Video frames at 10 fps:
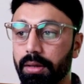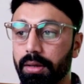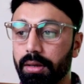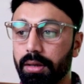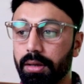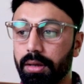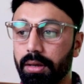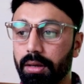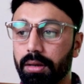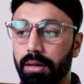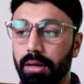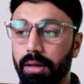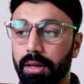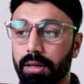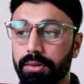and
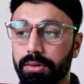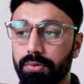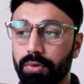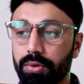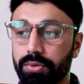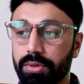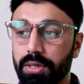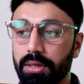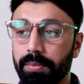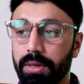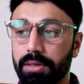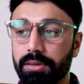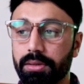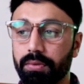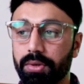I just want to see the pages
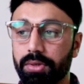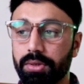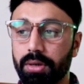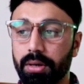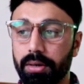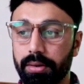which are